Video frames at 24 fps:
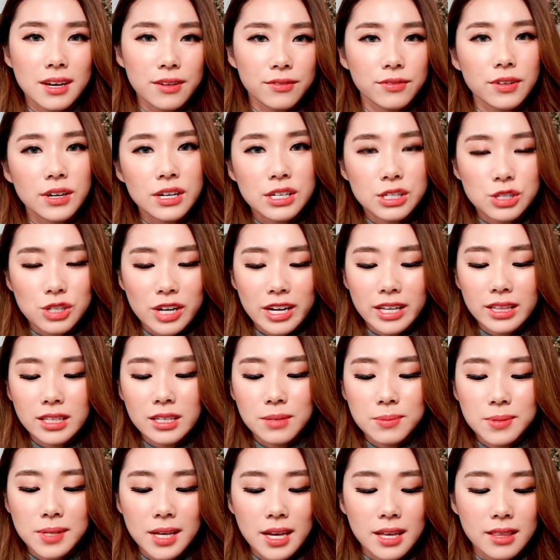I have very dry
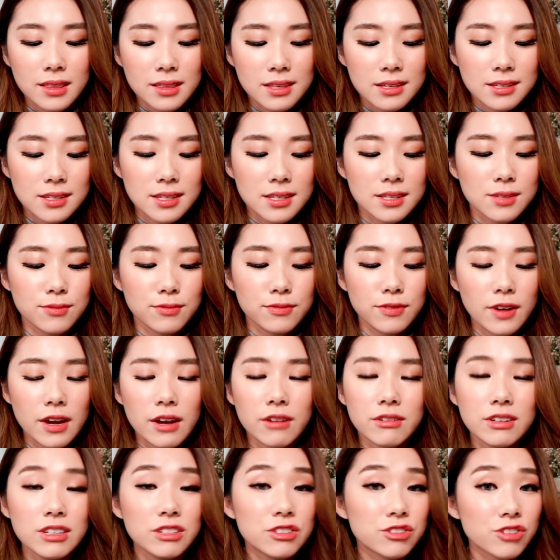lips and this is
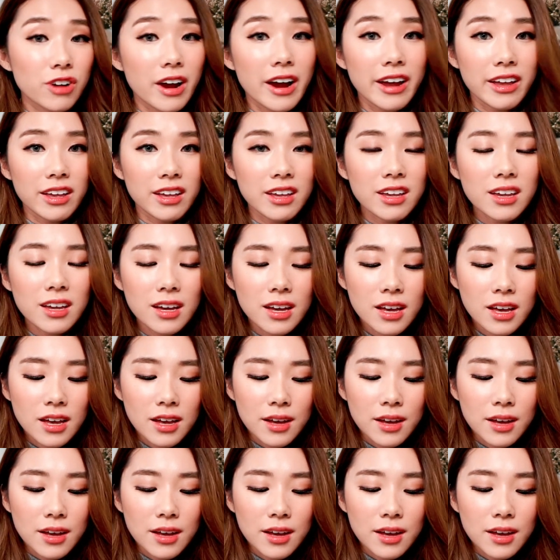very drying.